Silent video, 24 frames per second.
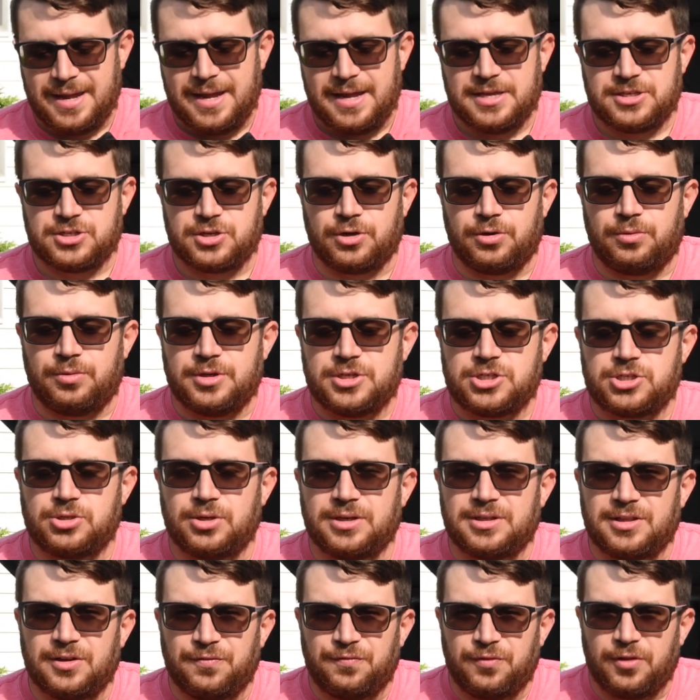It's going to
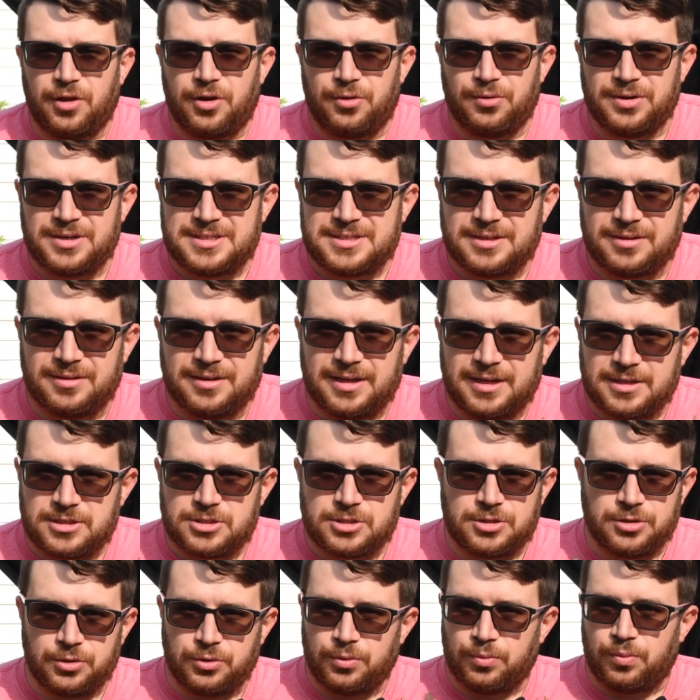restrict the flow until it gets
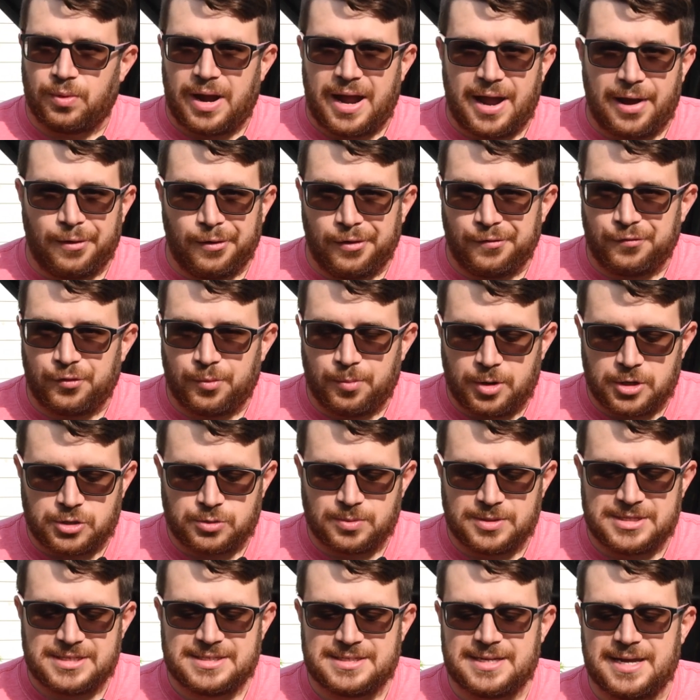to however much
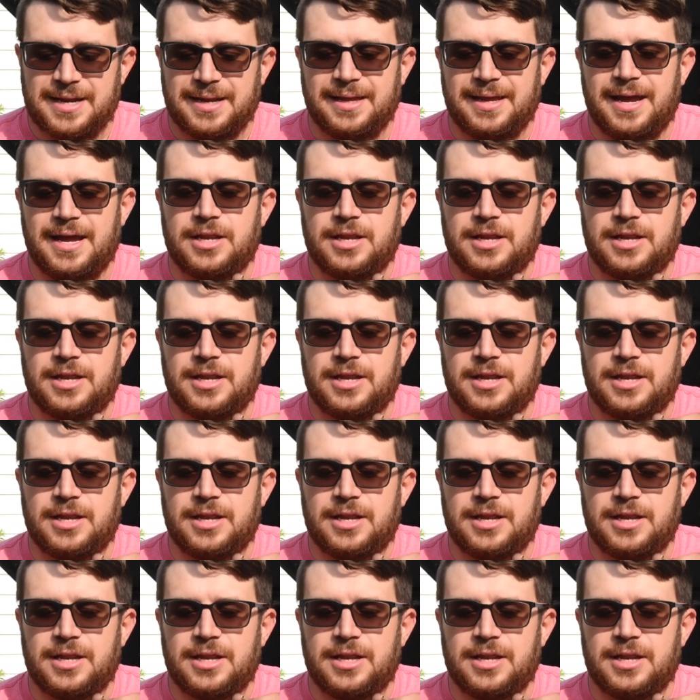we set it,